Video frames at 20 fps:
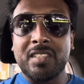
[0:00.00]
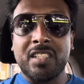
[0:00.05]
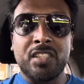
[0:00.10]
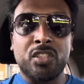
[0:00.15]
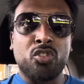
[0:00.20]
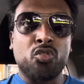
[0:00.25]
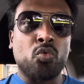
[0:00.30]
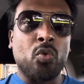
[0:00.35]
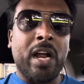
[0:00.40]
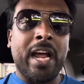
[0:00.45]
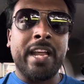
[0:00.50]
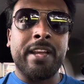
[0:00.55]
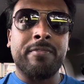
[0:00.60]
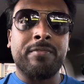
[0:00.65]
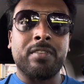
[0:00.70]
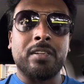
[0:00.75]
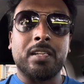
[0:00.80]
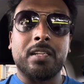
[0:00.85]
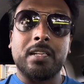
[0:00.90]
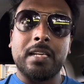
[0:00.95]
Drive
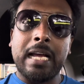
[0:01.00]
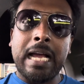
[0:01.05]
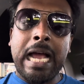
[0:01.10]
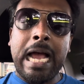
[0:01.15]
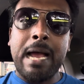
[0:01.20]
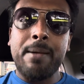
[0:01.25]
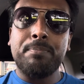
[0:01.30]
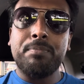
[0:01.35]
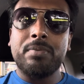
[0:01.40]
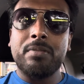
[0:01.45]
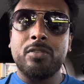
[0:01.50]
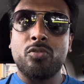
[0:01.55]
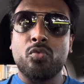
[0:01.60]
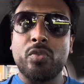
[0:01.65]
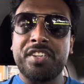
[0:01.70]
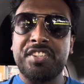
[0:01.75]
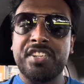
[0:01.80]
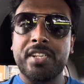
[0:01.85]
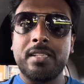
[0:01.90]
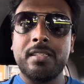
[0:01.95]
app
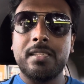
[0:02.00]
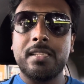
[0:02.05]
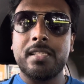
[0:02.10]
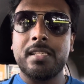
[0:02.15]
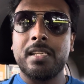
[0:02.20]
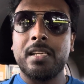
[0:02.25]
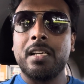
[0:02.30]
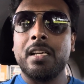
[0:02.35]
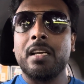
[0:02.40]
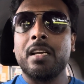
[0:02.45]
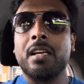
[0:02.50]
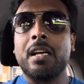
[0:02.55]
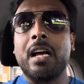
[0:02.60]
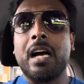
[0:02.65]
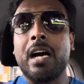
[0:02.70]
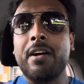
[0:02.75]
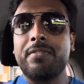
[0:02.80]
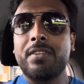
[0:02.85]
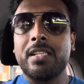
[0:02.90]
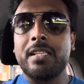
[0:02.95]
questions,
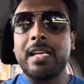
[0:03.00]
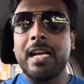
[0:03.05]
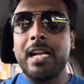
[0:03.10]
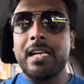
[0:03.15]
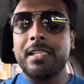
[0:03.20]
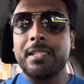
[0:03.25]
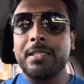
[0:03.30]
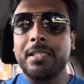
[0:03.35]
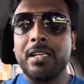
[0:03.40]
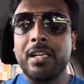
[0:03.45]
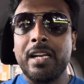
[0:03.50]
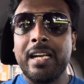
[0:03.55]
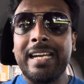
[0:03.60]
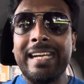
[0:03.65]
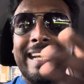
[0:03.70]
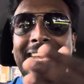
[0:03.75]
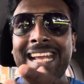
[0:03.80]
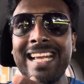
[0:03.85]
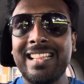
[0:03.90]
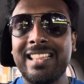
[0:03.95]
after that,
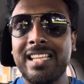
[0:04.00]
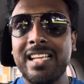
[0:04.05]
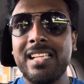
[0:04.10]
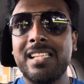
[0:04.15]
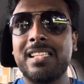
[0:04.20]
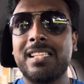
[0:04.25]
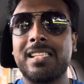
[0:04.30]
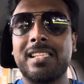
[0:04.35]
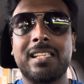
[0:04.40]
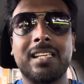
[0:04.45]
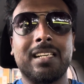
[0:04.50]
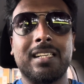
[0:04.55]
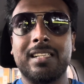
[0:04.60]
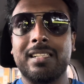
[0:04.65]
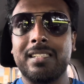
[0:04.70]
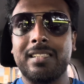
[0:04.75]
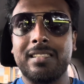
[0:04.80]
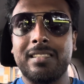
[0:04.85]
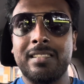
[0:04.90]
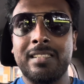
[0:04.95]
take this
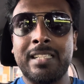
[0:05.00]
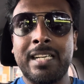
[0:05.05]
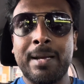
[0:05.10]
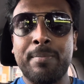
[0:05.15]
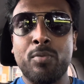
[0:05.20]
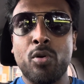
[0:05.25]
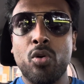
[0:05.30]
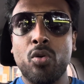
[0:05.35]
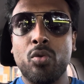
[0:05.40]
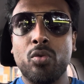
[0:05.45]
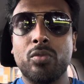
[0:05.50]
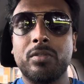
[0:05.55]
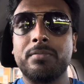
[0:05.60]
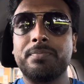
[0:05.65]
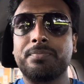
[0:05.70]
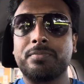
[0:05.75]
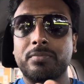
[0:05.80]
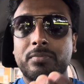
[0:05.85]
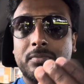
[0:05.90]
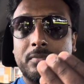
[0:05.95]
demo
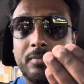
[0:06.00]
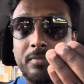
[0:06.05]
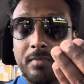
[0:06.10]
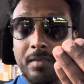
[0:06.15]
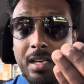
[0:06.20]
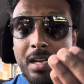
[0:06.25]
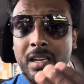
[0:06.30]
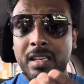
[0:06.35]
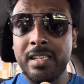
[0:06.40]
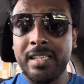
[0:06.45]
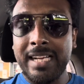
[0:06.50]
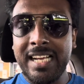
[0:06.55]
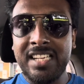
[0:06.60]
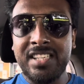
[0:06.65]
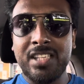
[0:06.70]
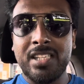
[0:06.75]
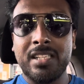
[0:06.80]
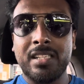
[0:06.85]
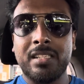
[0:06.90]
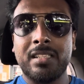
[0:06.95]

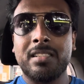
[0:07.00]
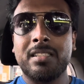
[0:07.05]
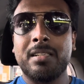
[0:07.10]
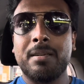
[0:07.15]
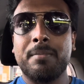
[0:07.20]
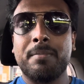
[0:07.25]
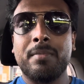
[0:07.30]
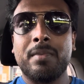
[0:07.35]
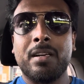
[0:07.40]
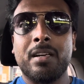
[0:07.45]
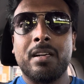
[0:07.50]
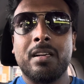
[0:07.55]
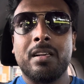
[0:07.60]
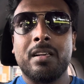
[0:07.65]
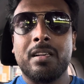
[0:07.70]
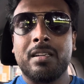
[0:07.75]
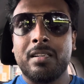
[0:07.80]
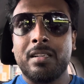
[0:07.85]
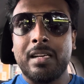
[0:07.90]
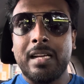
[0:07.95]
test
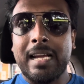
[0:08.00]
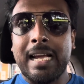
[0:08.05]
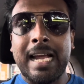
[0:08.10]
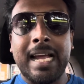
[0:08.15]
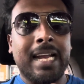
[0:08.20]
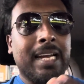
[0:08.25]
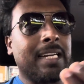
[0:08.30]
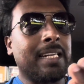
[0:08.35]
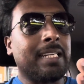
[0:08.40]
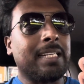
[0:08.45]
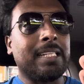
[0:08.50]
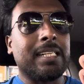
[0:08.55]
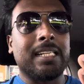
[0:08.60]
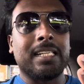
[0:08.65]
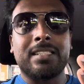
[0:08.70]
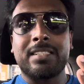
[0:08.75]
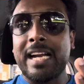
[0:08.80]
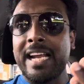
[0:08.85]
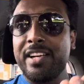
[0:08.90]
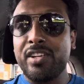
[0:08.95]
and
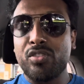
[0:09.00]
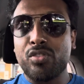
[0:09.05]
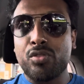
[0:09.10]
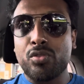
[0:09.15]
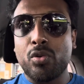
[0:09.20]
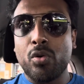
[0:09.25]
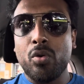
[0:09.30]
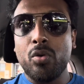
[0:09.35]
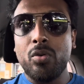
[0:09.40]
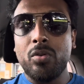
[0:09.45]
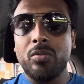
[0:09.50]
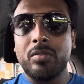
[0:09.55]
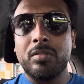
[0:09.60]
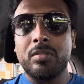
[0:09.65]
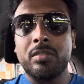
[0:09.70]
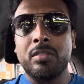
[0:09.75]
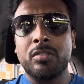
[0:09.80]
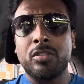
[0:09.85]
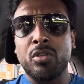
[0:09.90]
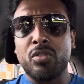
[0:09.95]
try to score.
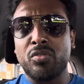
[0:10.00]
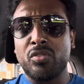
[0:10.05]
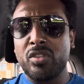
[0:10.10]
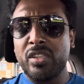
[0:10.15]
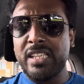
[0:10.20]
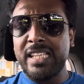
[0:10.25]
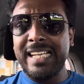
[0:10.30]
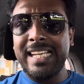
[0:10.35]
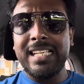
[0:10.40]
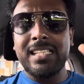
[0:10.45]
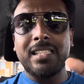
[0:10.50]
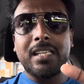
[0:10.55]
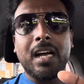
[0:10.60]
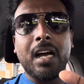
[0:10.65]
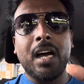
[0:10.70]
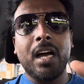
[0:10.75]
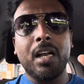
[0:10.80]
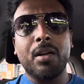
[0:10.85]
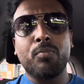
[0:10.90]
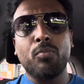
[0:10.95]
So these
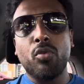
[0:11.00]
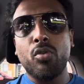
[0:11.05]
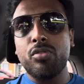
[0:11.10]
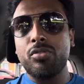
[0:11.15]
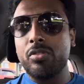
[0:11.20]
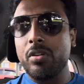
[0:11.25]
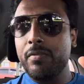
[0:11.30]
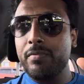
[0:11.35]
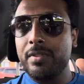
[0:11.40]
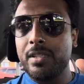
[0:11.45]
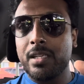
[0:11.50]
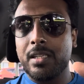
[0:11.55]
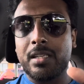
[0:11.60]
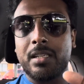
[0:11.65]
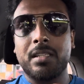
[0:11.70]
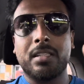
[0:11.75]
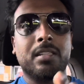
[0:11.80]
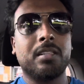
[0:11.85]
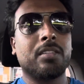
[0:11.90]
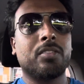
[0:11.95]
are, most of the
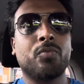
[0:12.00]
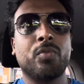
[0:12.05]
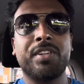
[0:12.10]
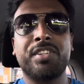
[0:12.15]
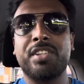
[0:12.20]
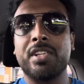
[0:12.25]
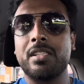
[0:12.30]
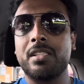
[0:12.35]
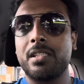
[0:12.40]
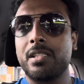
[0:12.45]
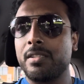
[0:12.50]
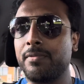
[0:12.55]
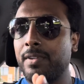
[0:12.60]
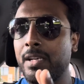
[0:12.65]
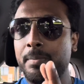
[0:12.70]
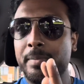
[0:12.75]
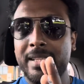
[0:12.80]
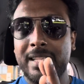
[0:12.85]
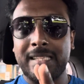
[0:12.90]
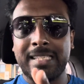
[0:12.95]
questions will
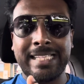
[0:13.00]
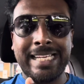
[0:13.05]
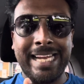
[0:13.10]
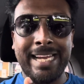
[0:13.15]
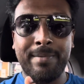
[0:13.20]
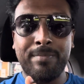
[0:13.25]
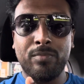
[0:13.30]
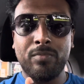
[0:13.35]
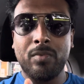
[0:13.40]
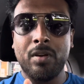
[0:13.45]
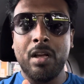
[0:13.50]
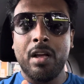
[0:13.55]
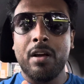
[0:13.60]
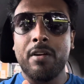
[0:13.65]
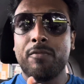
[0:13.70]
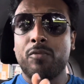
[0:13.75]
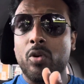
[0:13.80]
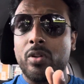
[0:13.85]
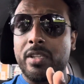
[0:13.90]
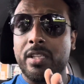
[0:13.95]
be the same
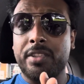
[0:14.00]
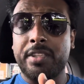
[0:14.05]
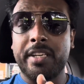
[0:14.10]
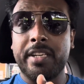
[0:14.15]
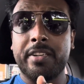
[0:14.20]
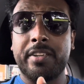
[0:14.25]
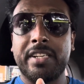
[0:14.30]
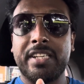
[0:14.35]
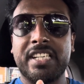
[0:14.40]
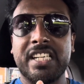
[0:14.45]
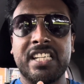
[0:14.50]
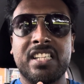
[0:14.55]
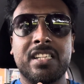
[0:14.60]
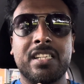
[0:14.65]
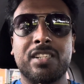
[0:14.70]
for the theory test.